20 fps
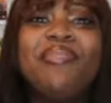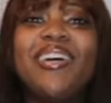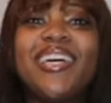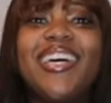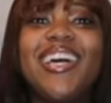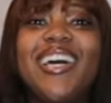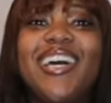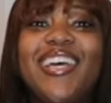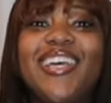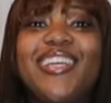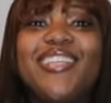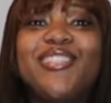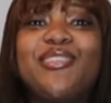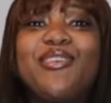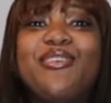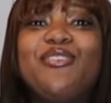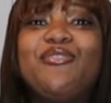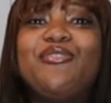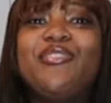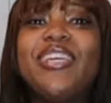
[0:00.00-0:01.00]
because
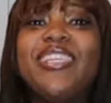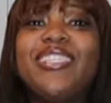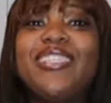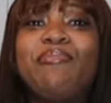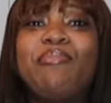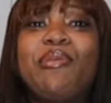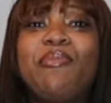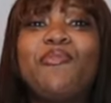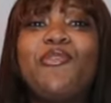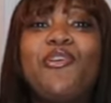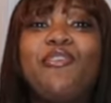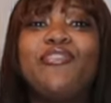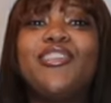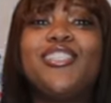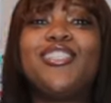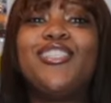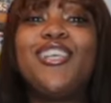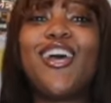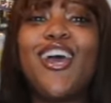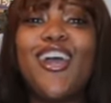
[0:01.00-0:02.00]
you need to be more
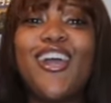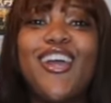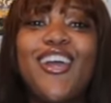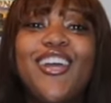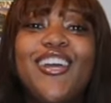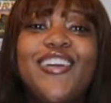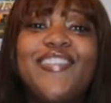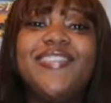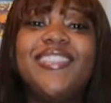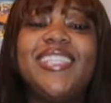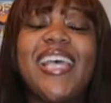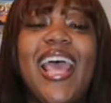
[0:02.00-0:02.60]
reserved